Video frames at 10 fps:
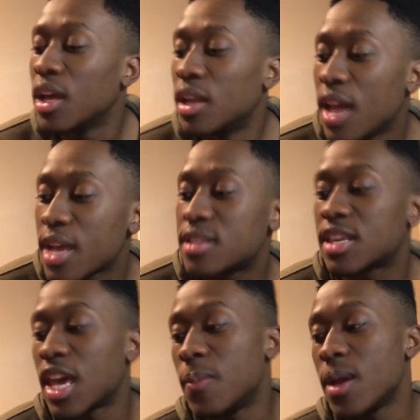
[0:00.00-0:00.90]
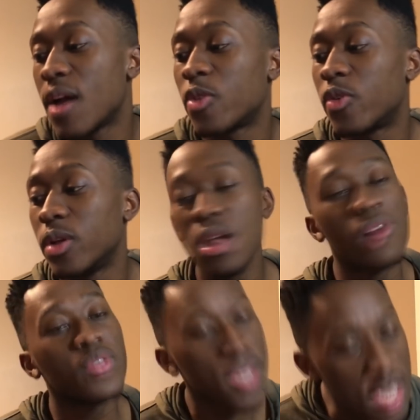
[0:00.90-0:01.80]
Next game, we have the
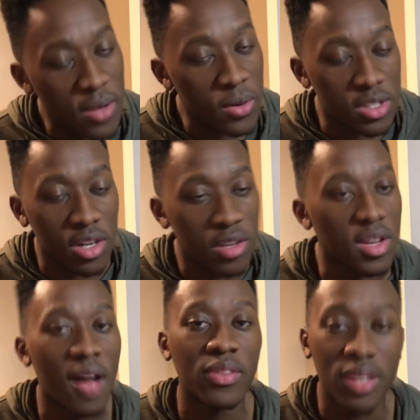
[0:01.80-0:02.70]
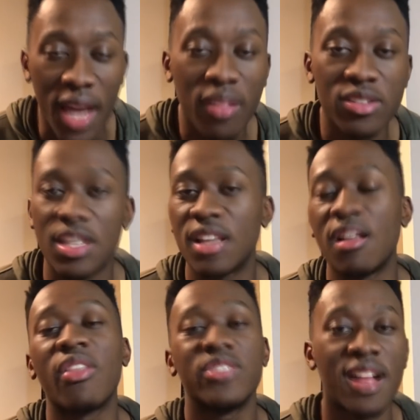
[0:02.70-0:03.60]
Philadelphia Eagles. They're traveling to Dallas, taking
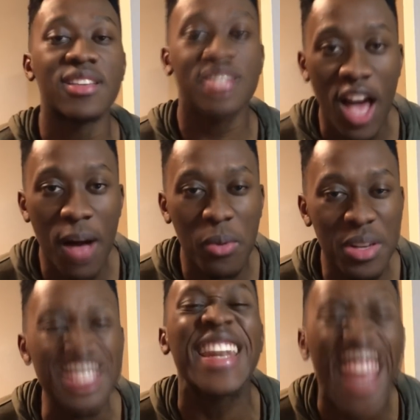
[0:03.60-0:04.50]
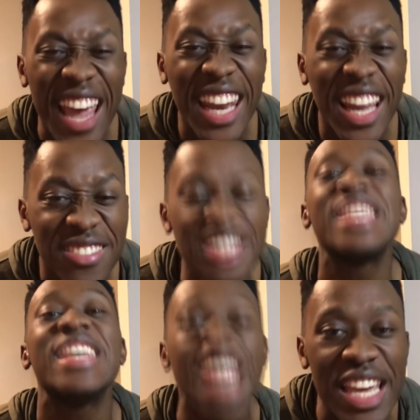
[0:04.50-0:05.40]
on the Dallas Cowboys in NFC
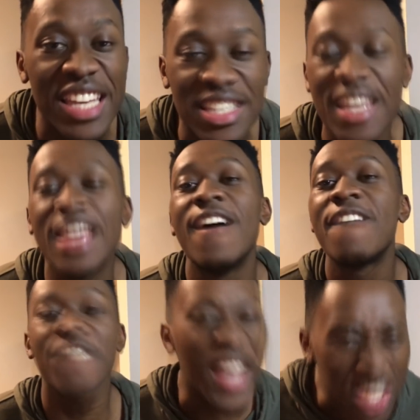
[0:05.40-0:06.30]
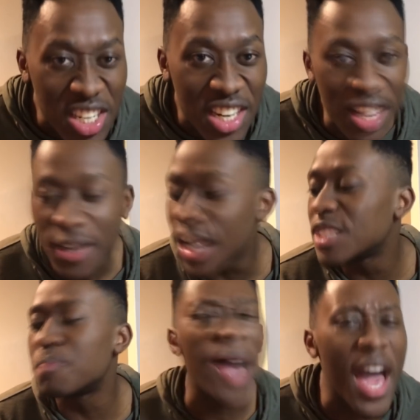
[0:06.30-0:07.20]
East fashion. A
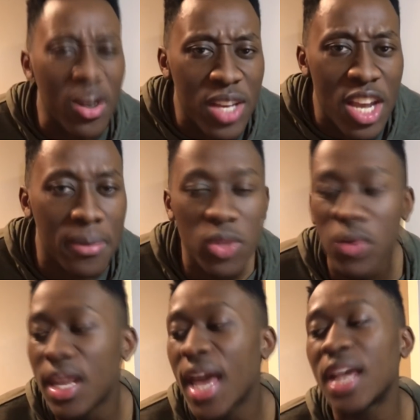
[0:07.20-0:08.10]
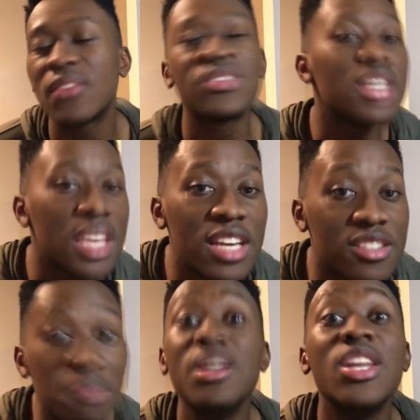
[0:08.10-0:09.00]
nice battle here between NFC
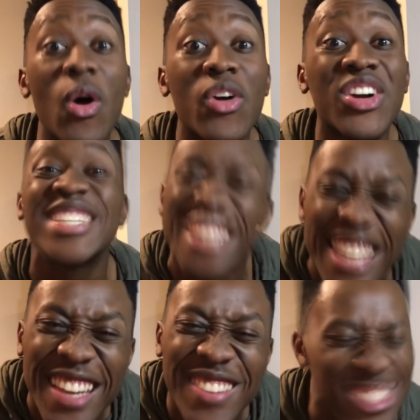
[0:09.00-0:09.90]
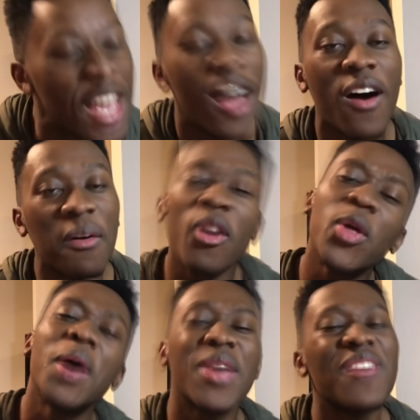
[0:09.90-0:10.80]
East mediocre teams. Oh,
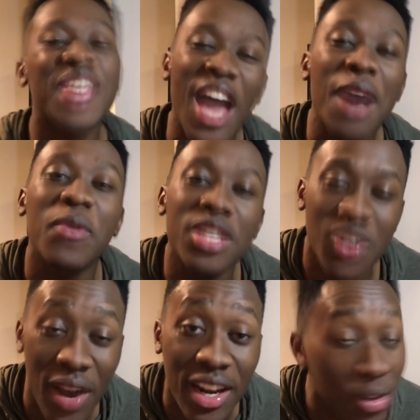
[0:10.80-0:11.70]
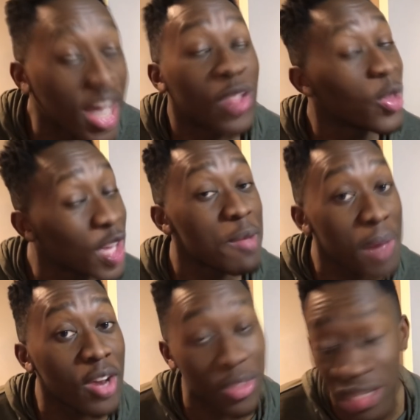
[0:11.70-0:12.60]
although I'll give the Cowboys credit. Okay, they're looking
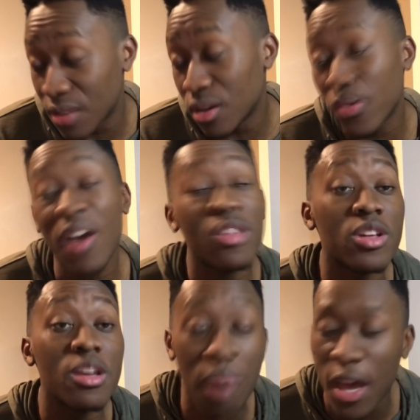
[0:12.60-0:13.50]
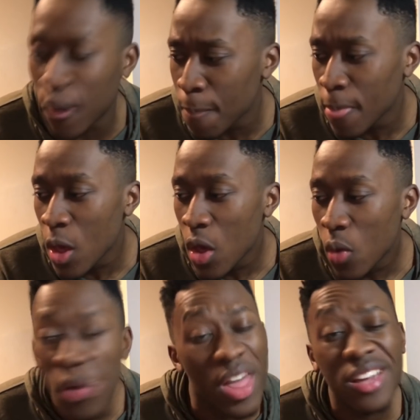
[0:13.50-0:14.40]
better. They're 7-5, they're looking better.
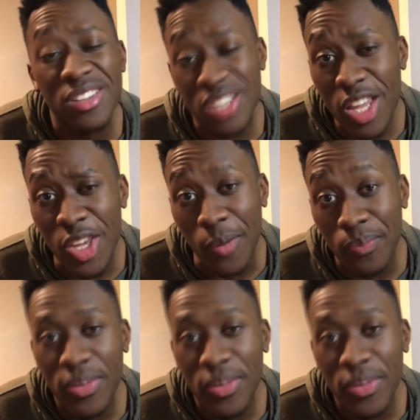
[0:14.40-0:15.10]
Will that continue?